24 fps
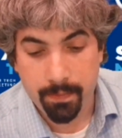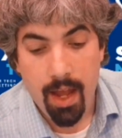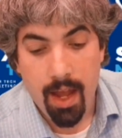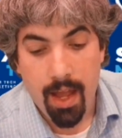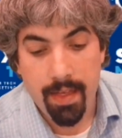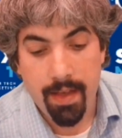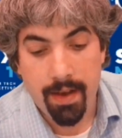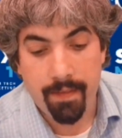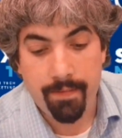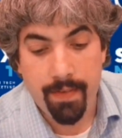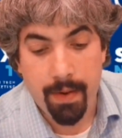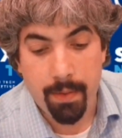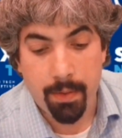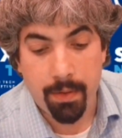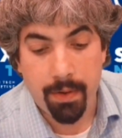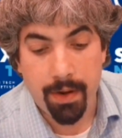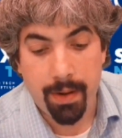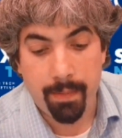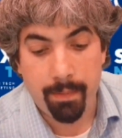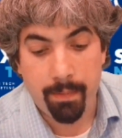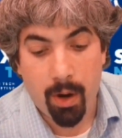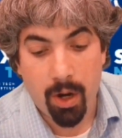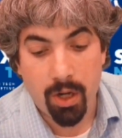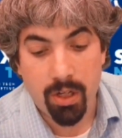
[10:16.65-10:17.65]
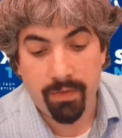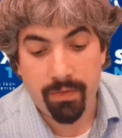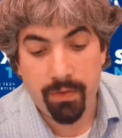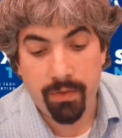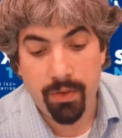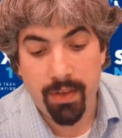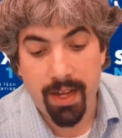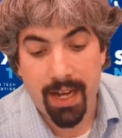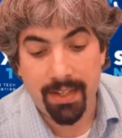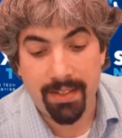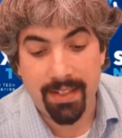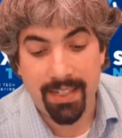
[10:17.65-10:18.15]
And then February and March of
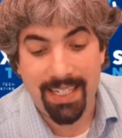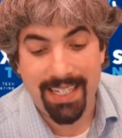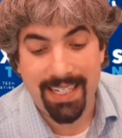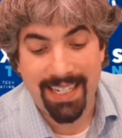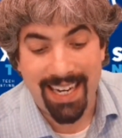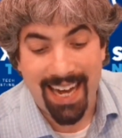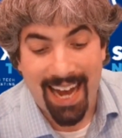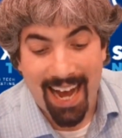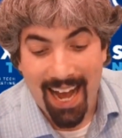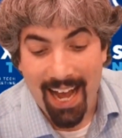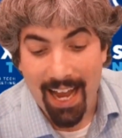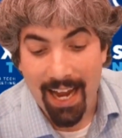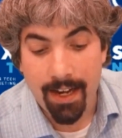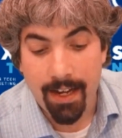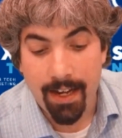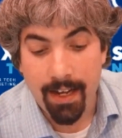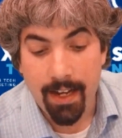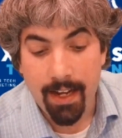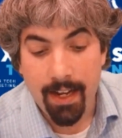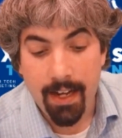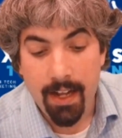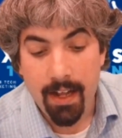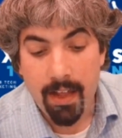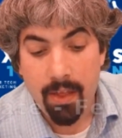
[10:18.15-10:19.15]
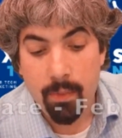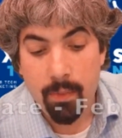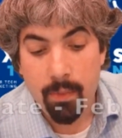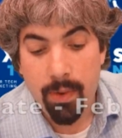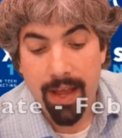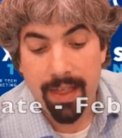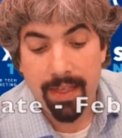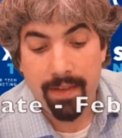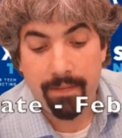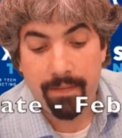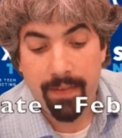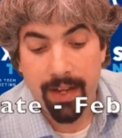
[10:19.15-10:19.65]
2009, we
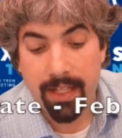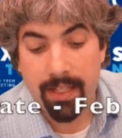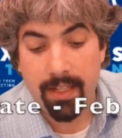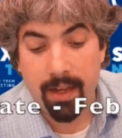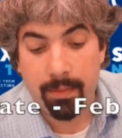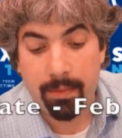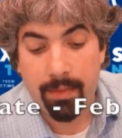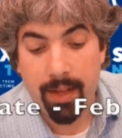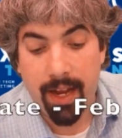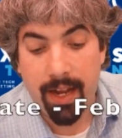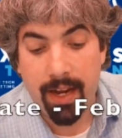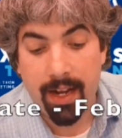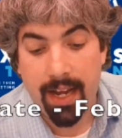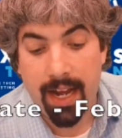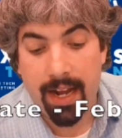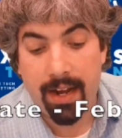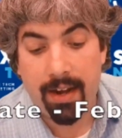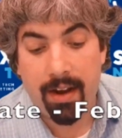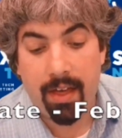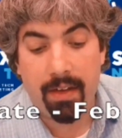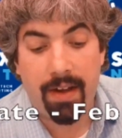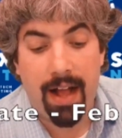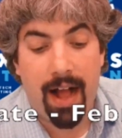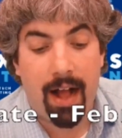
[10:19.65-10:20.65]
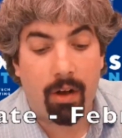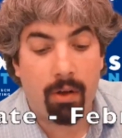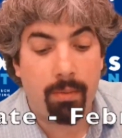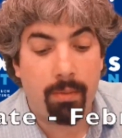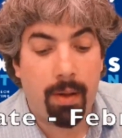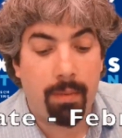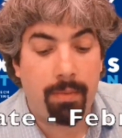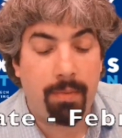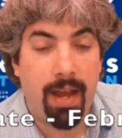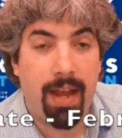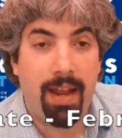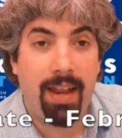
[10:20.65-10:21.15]
had the Vince update. Again, another album
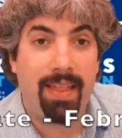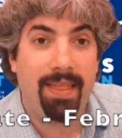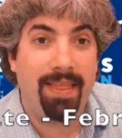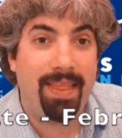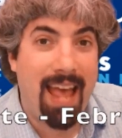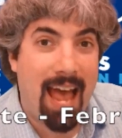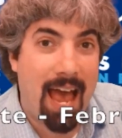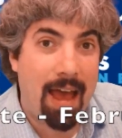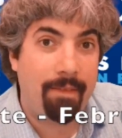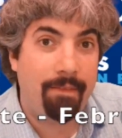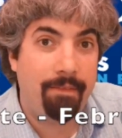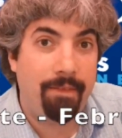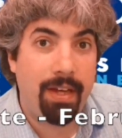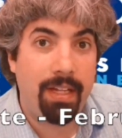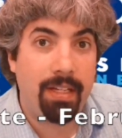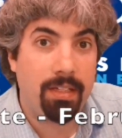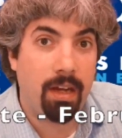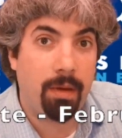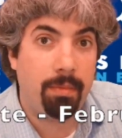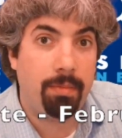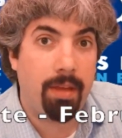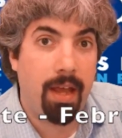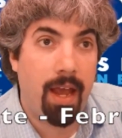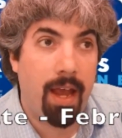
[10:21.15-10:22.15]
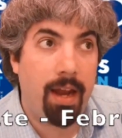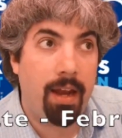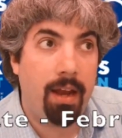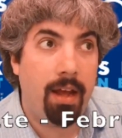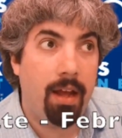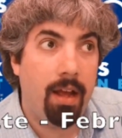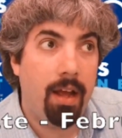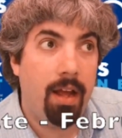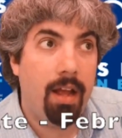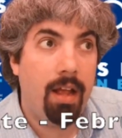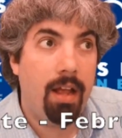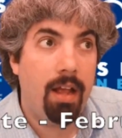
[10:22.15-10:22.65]
update. And that Vince update,
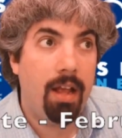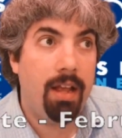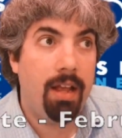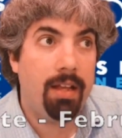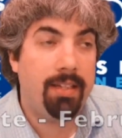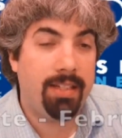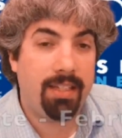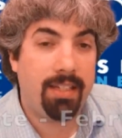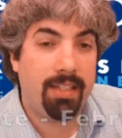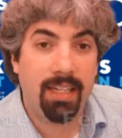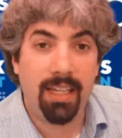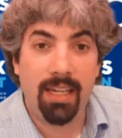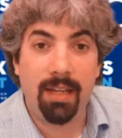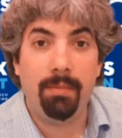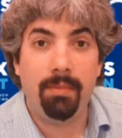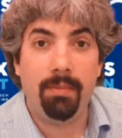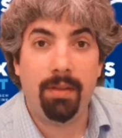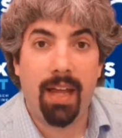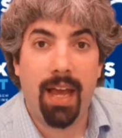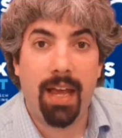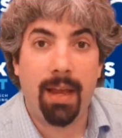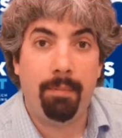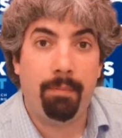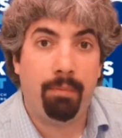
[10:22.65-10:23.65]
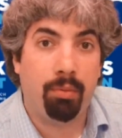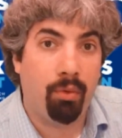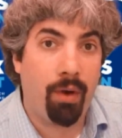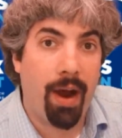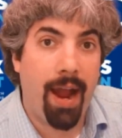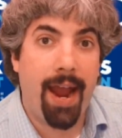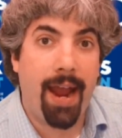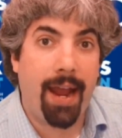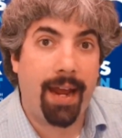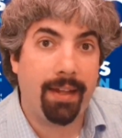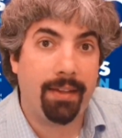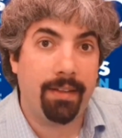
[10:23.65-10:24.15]
it seemed like
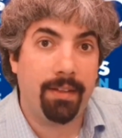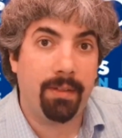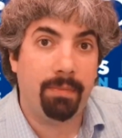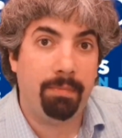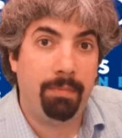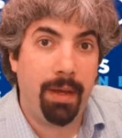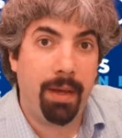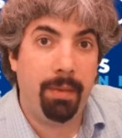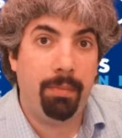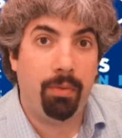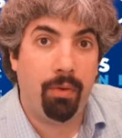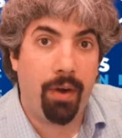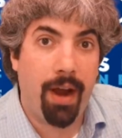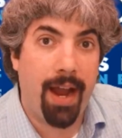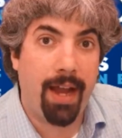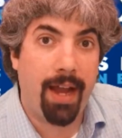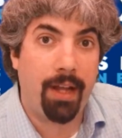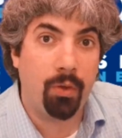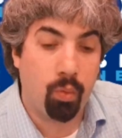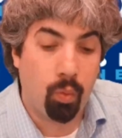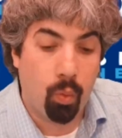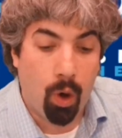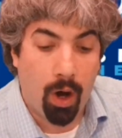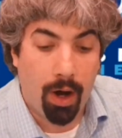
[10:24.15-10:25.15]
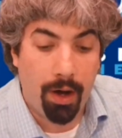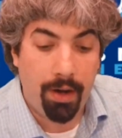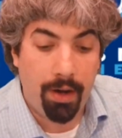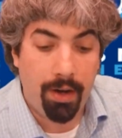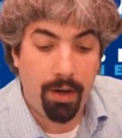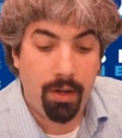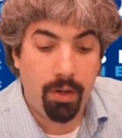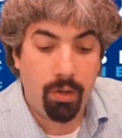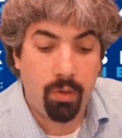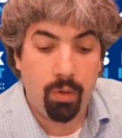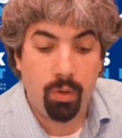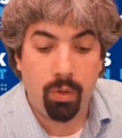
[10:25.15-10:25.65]
brands, big brands
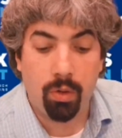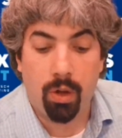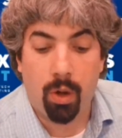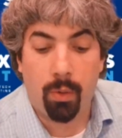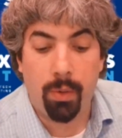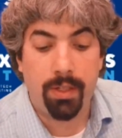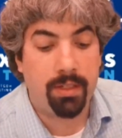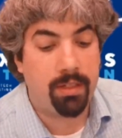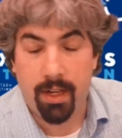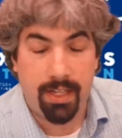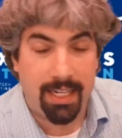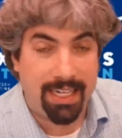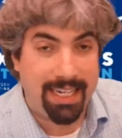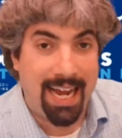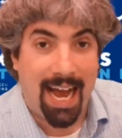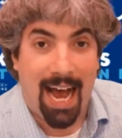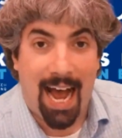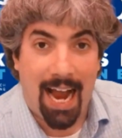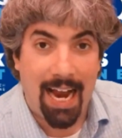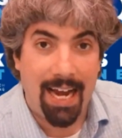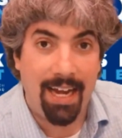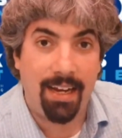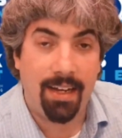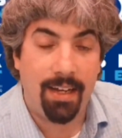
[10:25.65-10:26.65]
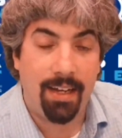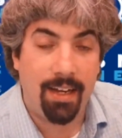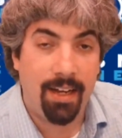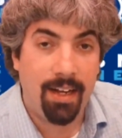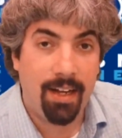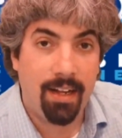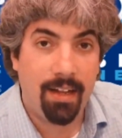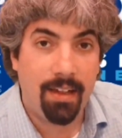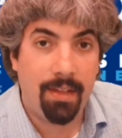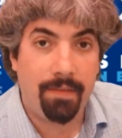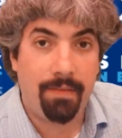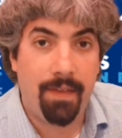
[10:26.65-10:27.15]
won. Google always are denied
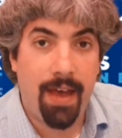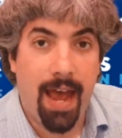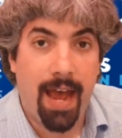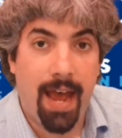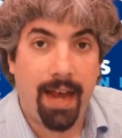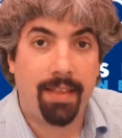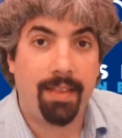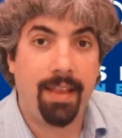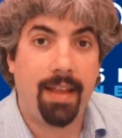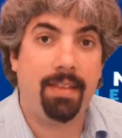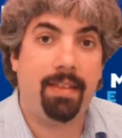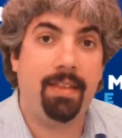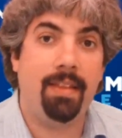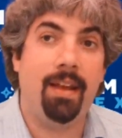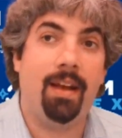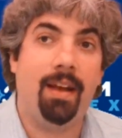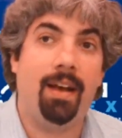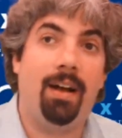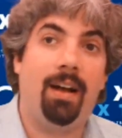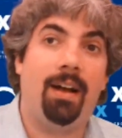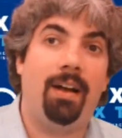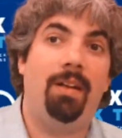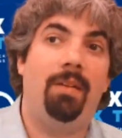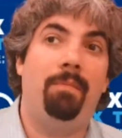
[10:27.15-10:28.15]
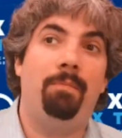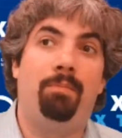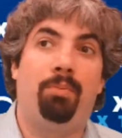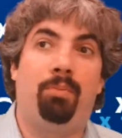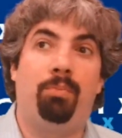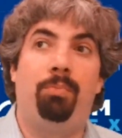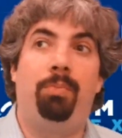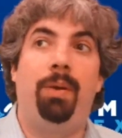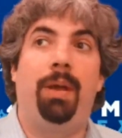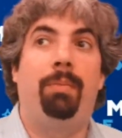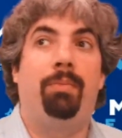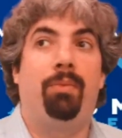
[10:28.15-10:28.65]
the fact that
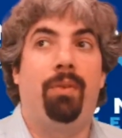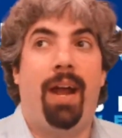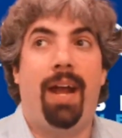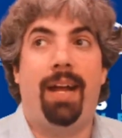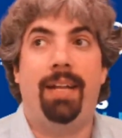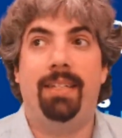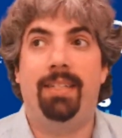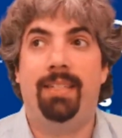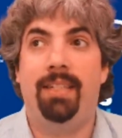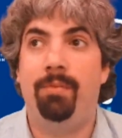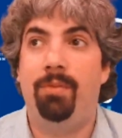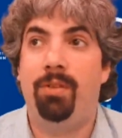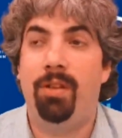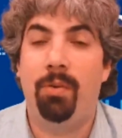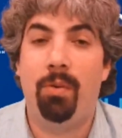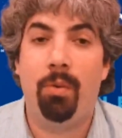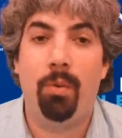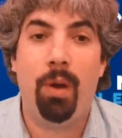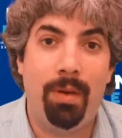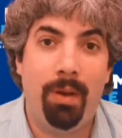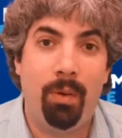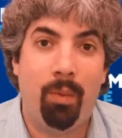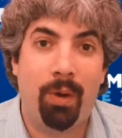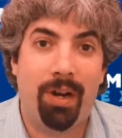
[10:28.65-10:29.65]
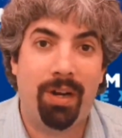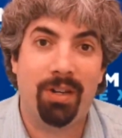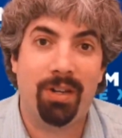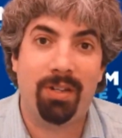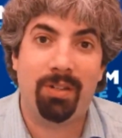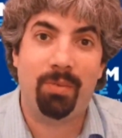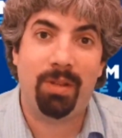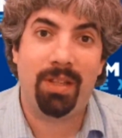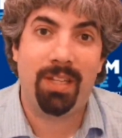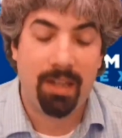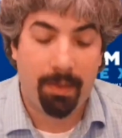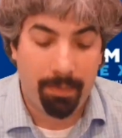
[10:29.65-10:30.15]
big brands seem to be
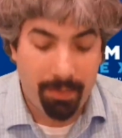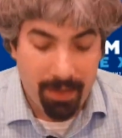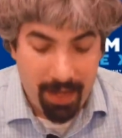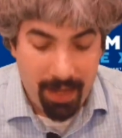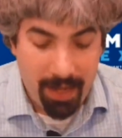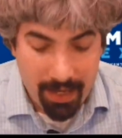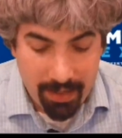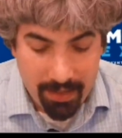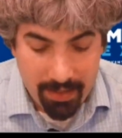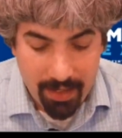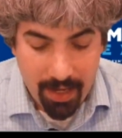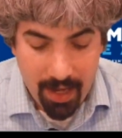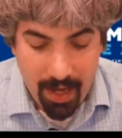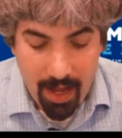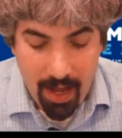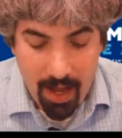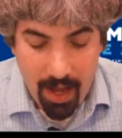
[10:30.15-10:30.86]
winners with these updates.